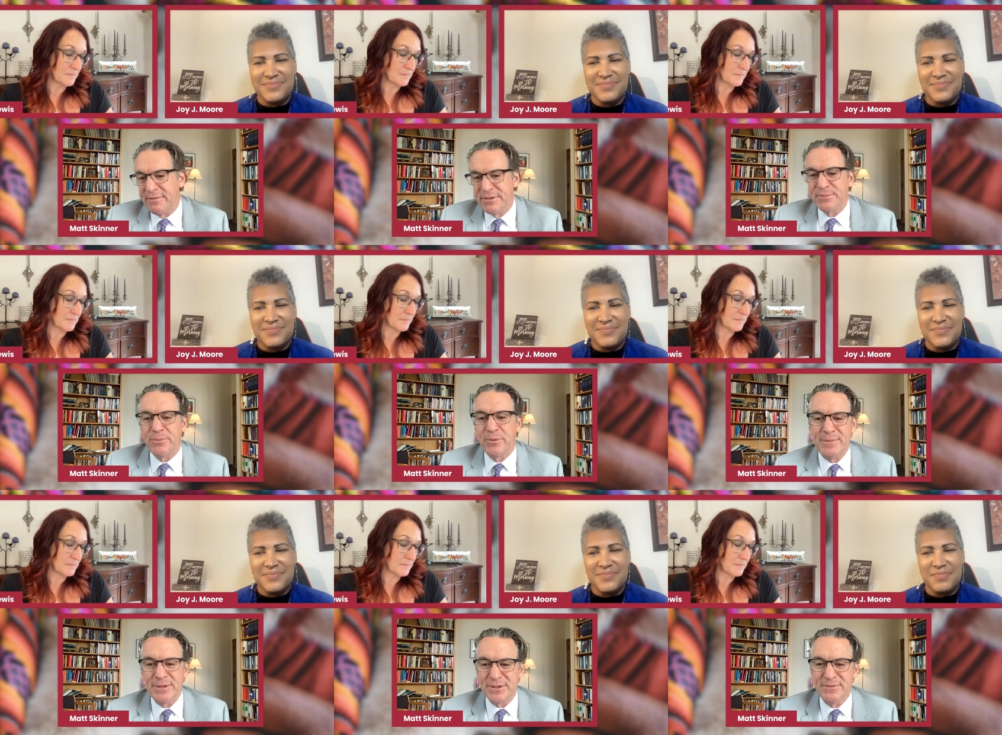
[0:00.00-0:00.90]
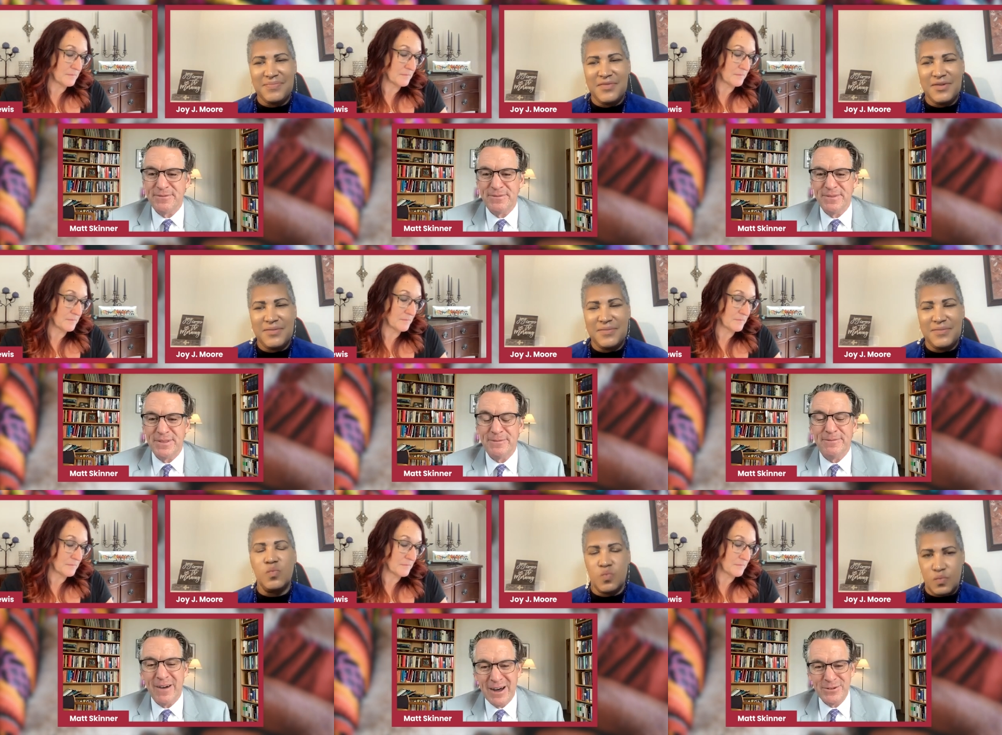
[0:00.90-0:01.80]
Speaker 1: of this promise of the
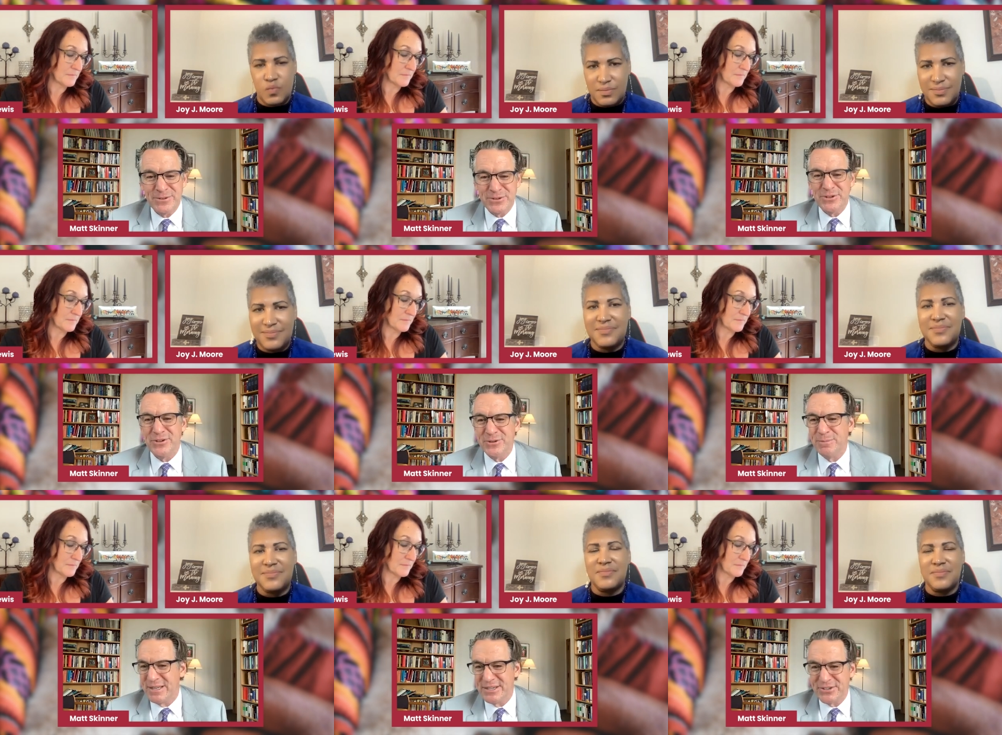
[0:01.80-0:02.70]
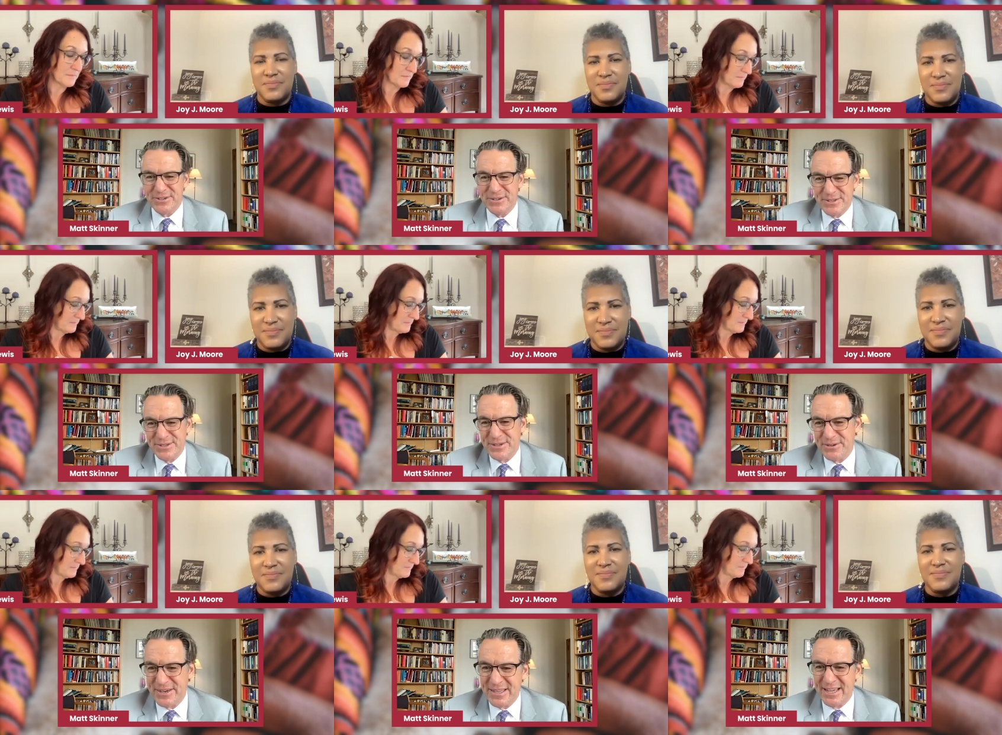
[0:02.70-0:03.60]
Father's good pleasure is just a
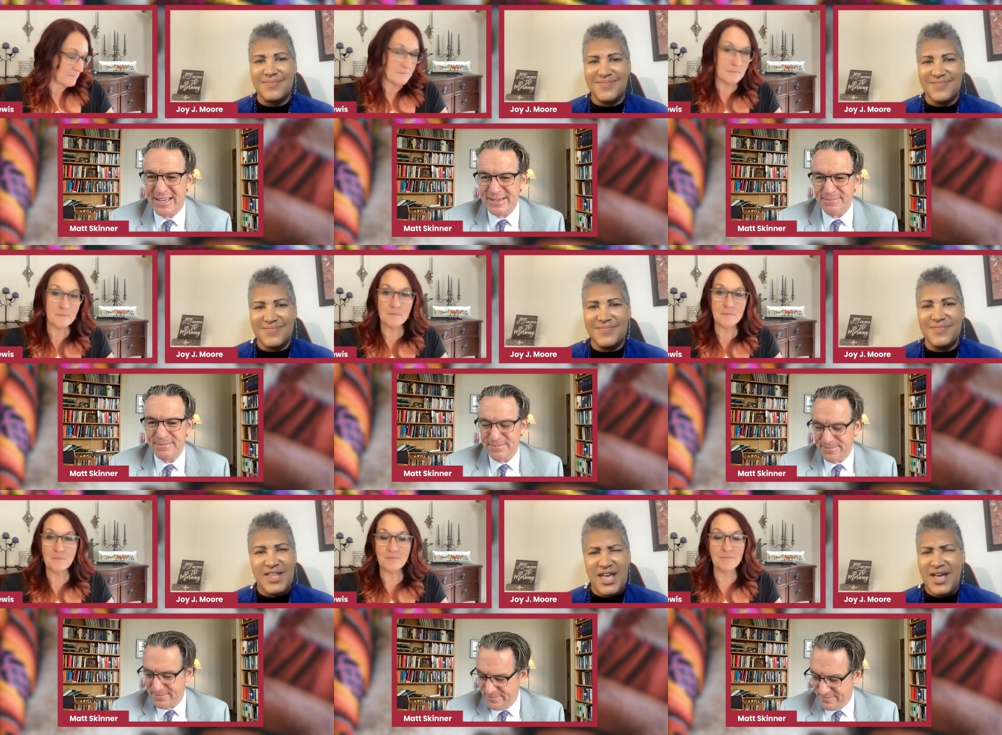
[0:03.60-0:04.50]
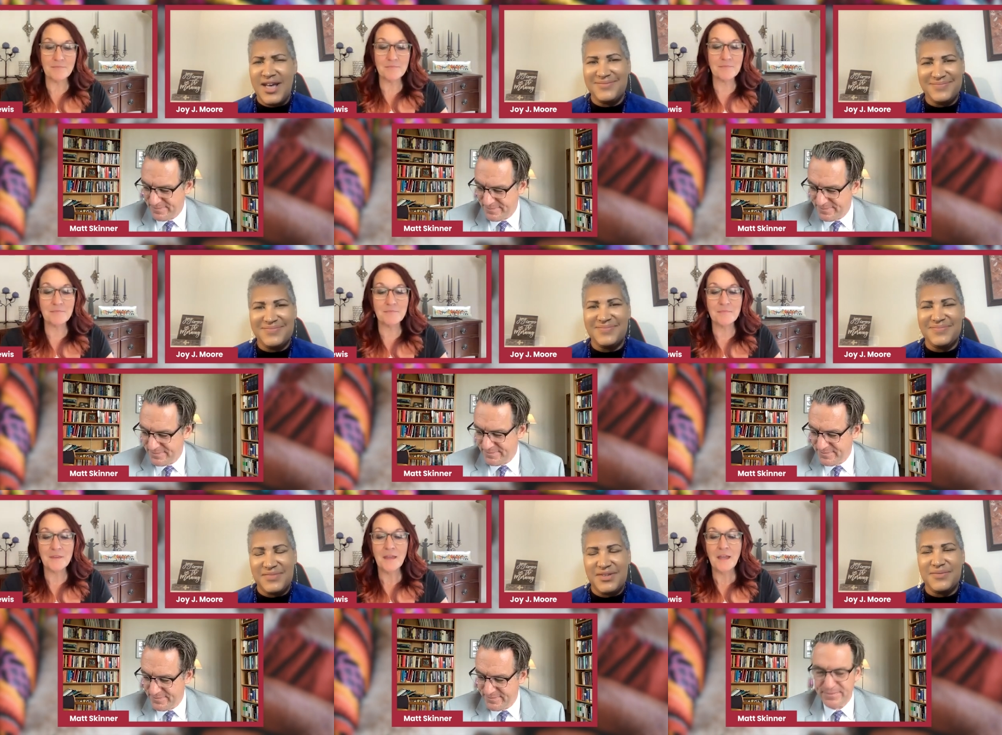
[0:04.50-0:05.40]
great line. Mm-hmm.
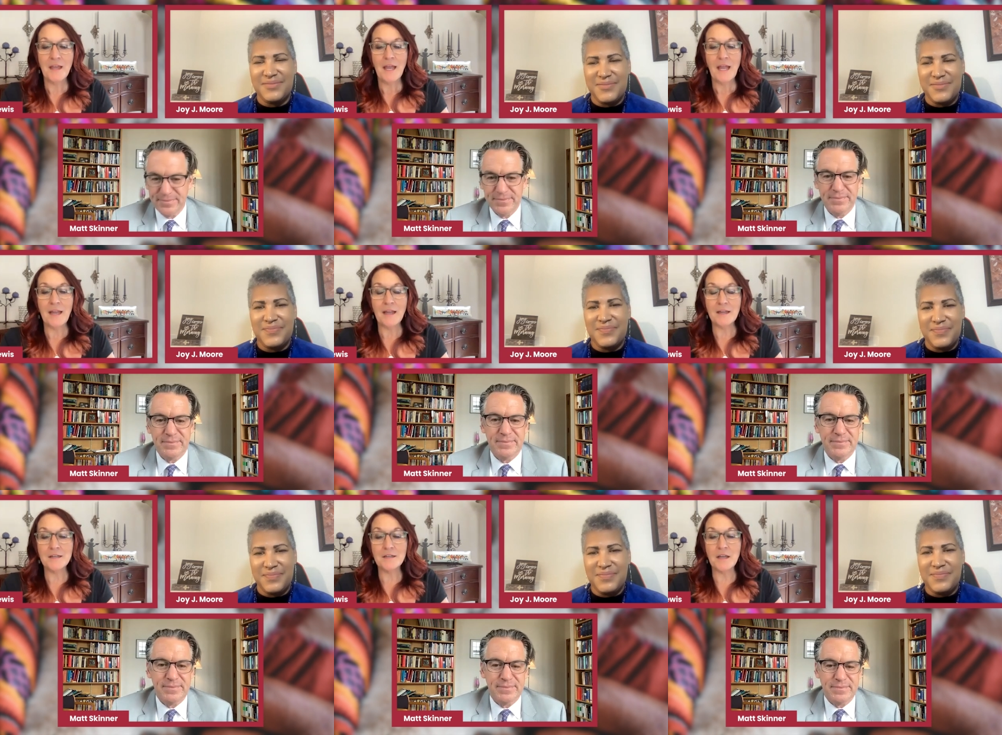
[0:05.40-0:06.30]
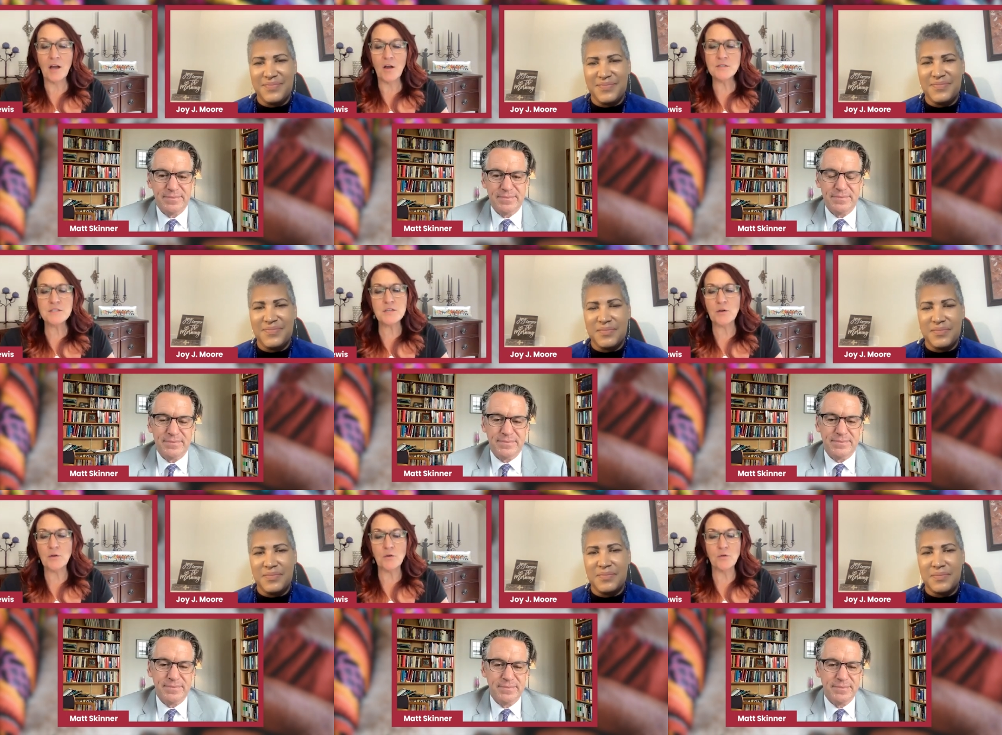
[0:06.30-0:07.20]
Speaker 2: And
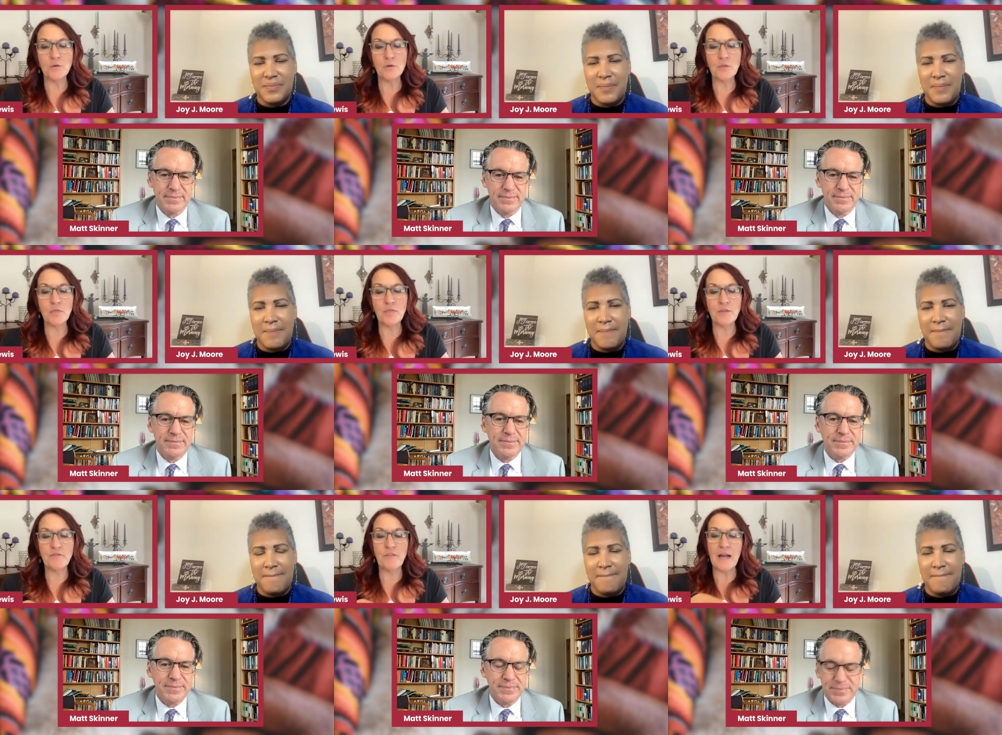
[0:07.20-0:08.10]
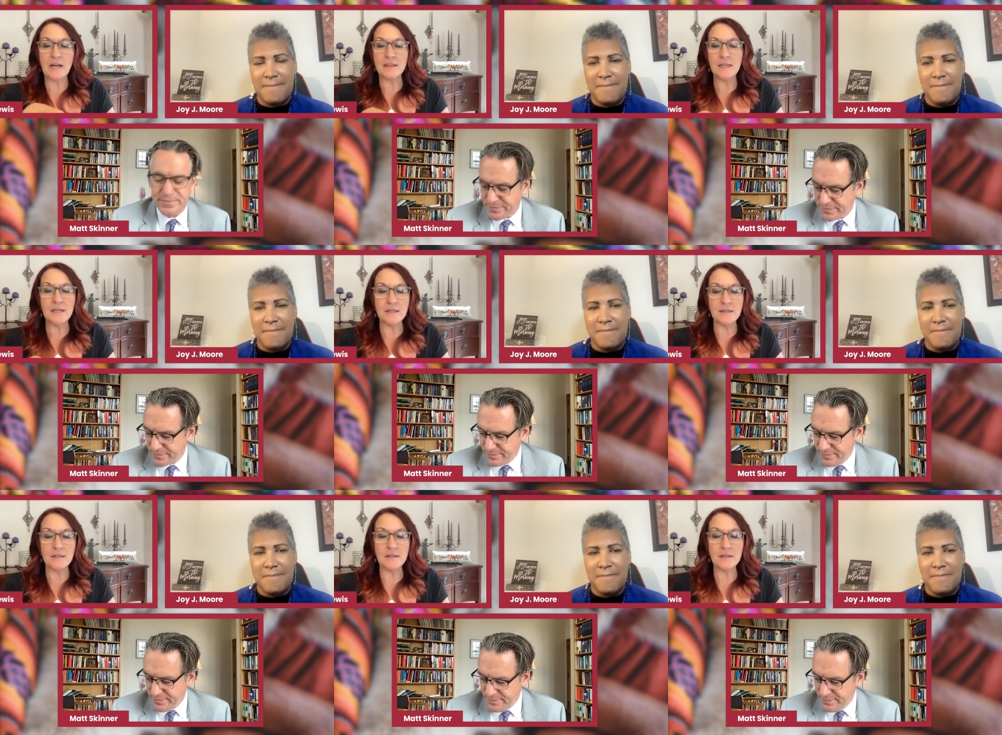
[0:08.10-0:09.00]
also the fact
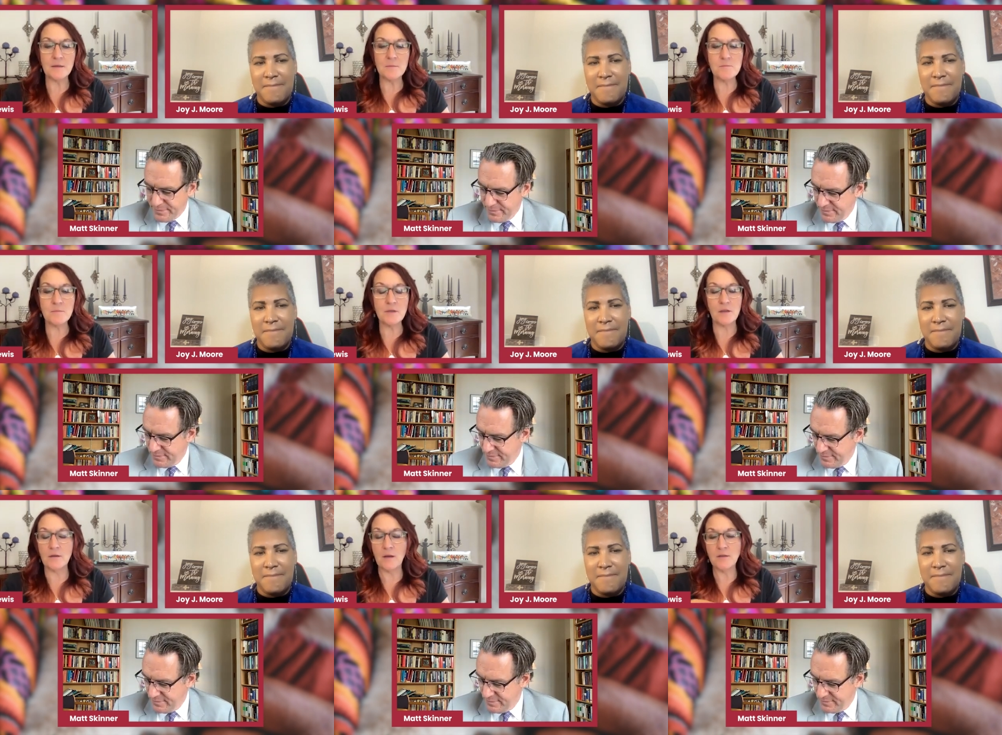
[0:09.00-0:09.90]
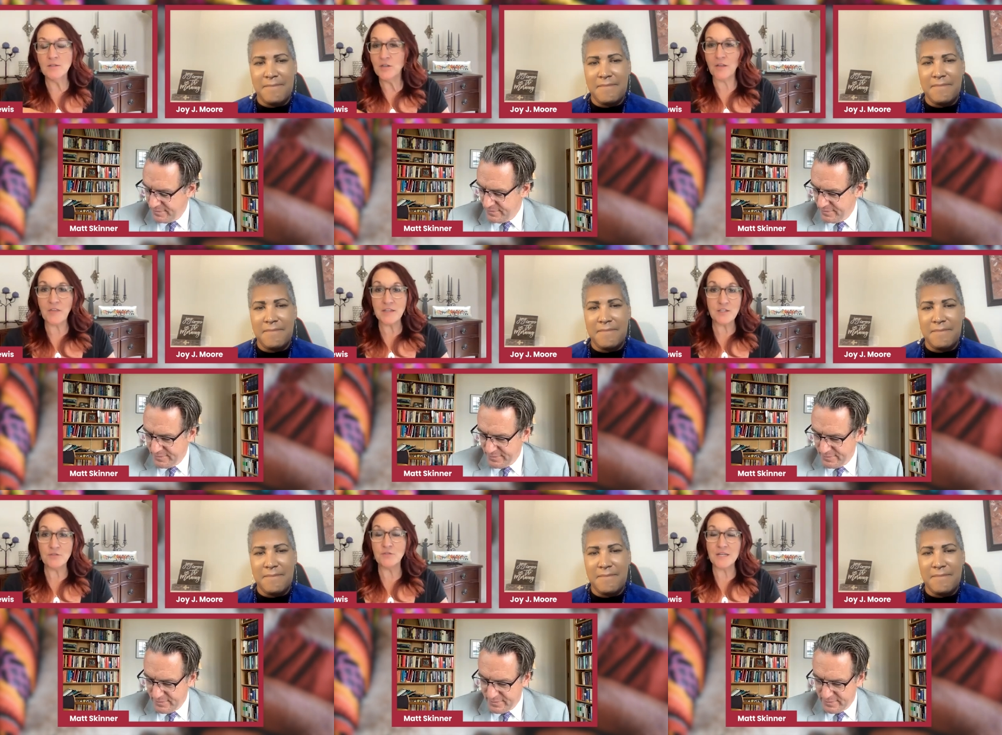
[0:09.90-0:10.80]
that, not that
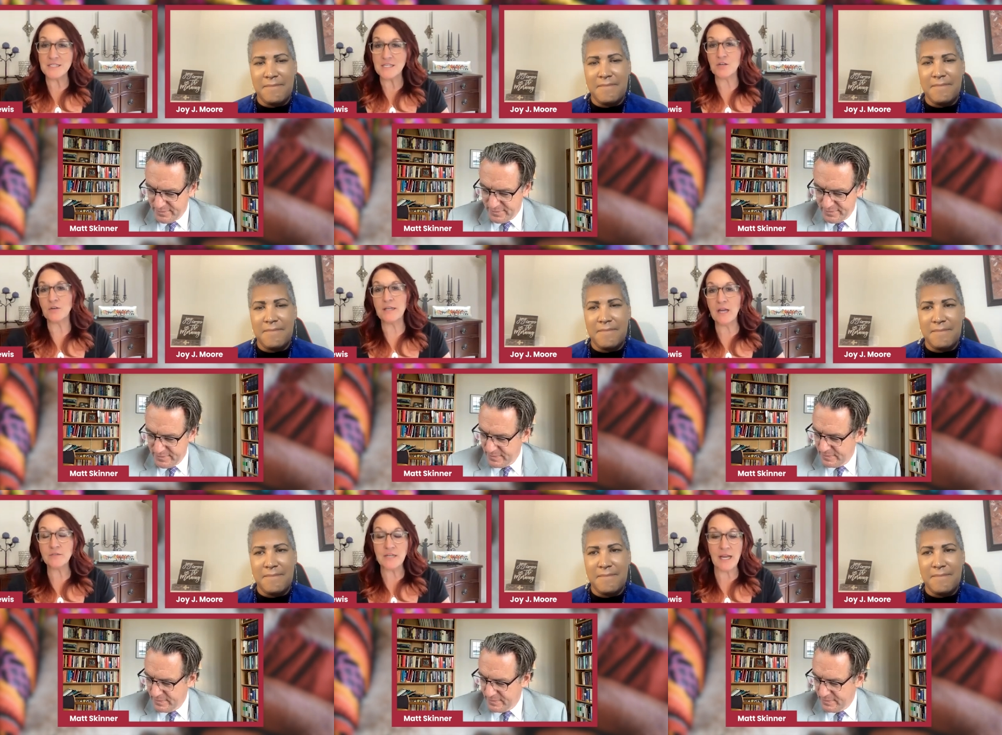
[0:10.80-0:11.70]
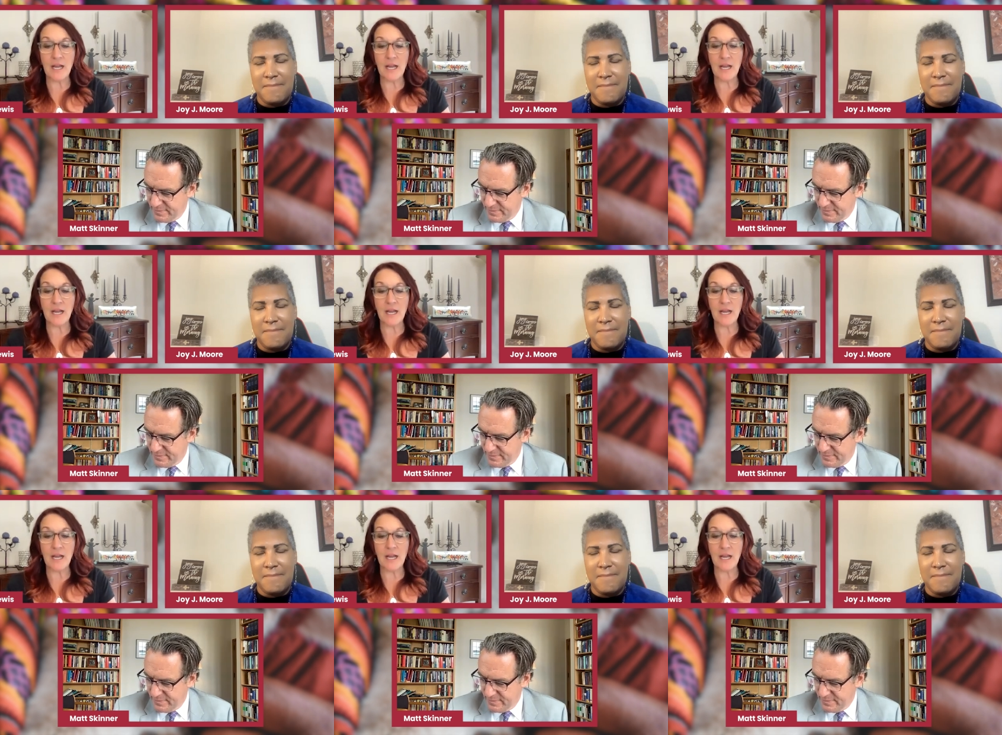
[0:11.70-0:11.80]
you necessarily have to